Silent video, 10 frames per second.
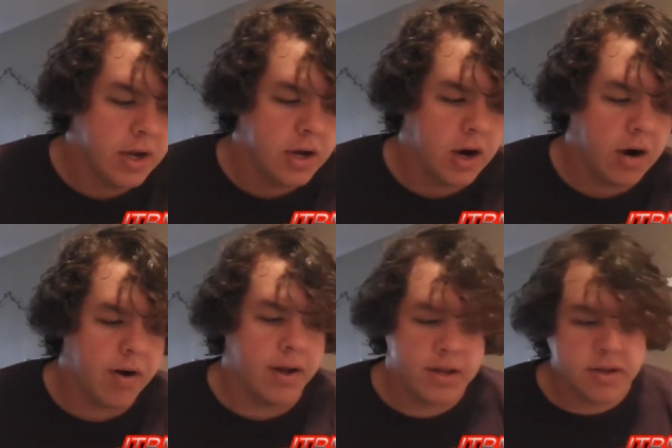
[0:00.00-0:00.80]

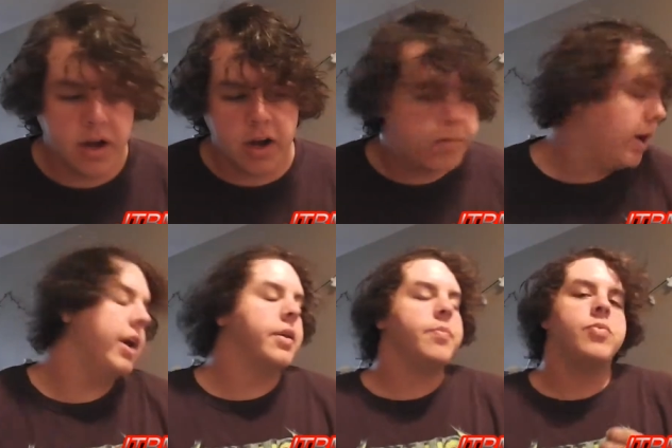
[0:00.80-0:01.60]
Alright, let's talk
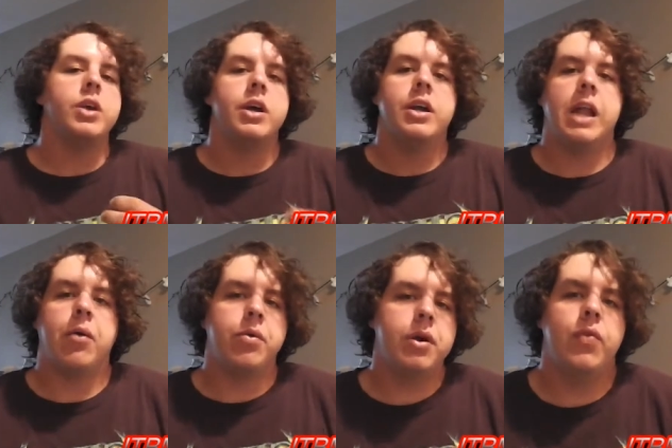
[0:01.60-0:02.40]
about it. Now,
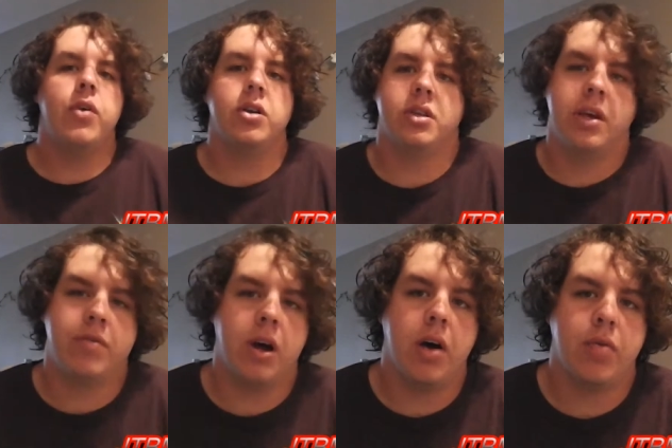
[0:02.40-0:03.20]
when we first
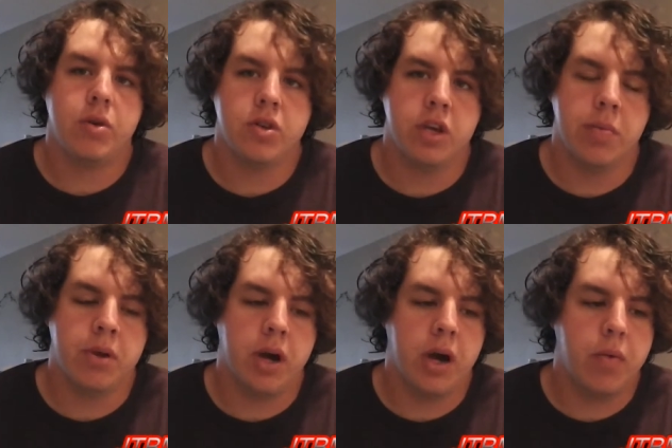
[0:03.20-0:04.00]
left off with
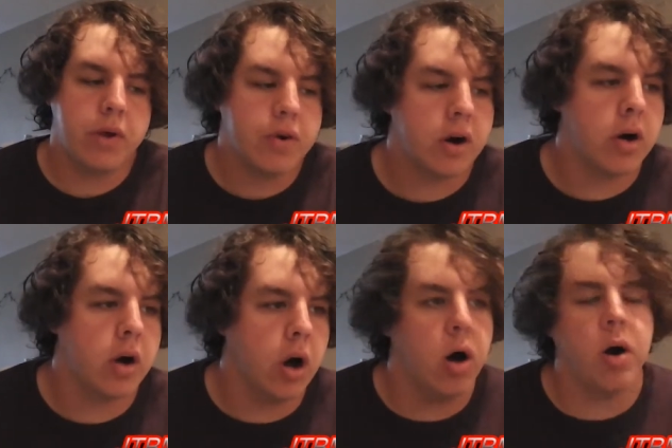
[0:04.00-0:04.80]
Slipknot, we've heard,
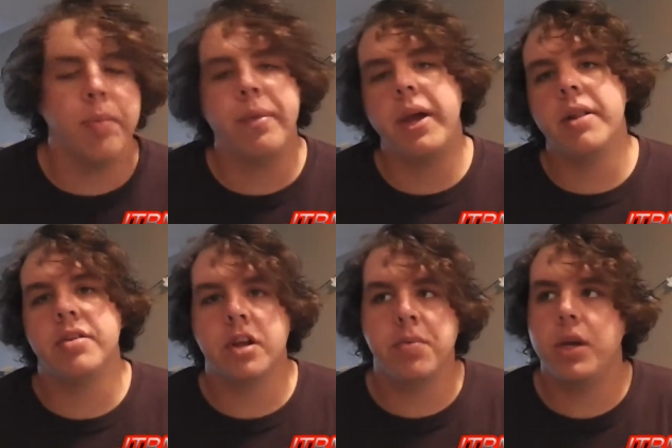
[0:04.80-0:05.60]
oh man,
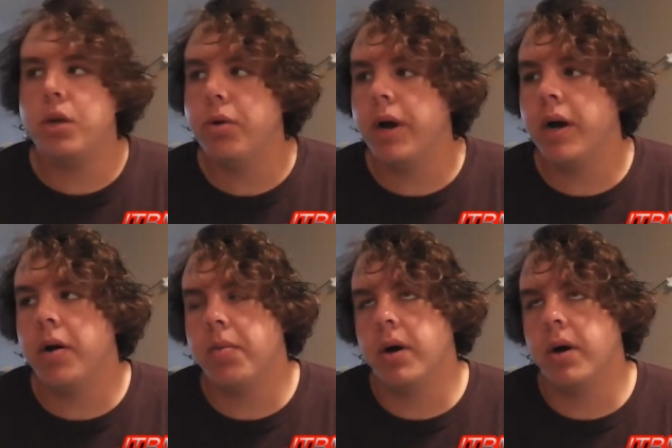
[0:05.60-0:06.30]
there's going to be a new album.